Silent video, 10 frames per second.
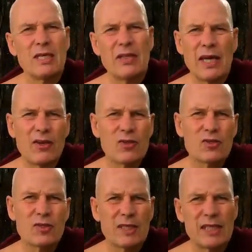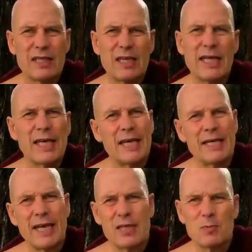there is, then
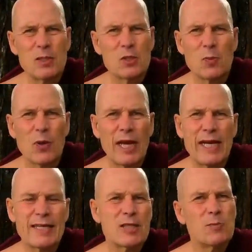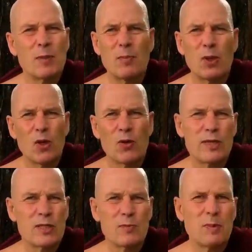there has been sprayed, there's been
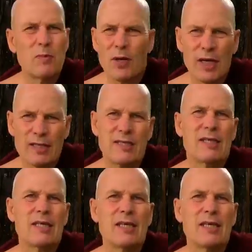plowed, there's been plucked,